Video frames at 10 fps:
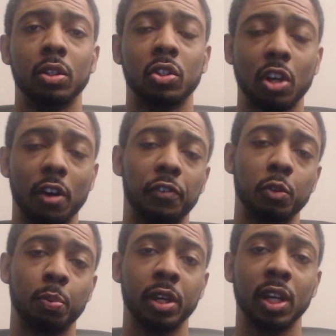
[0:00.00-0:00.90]
Scuff
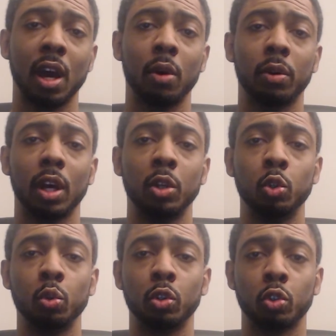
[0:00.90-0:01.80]
is bringing out a
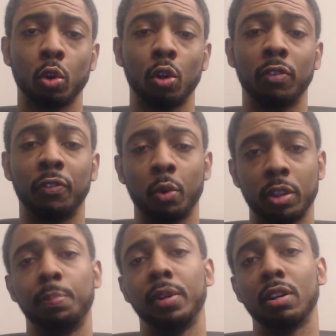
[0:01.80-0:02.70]
new controller for
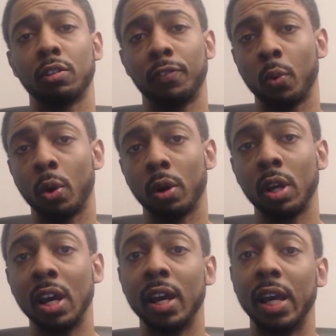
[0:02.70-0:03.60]
the
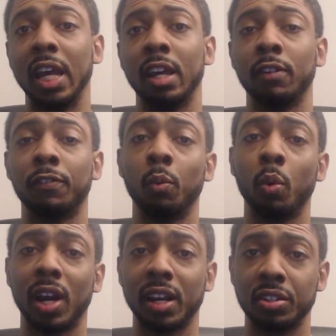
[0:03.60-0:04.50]
PS4, and from
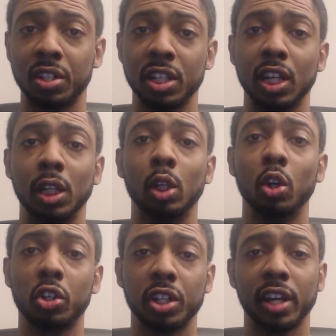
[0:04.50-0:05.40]
what I see, it
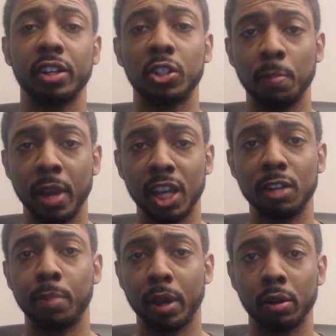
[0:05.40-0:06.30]
looks like it's
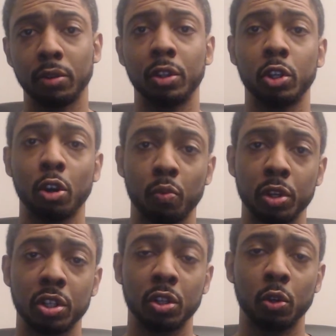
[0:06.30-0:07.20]
made better than the
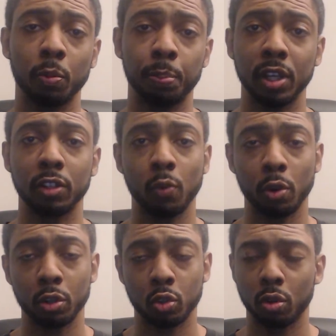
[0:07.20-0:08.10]
original
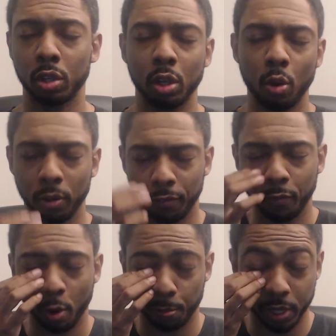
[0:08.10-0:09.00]
PS4 controller. They call it
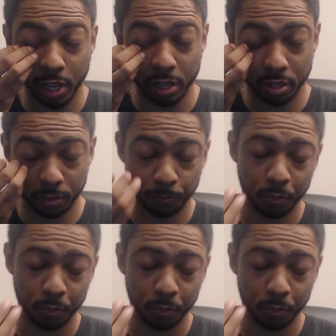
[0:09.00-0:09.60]
4PS.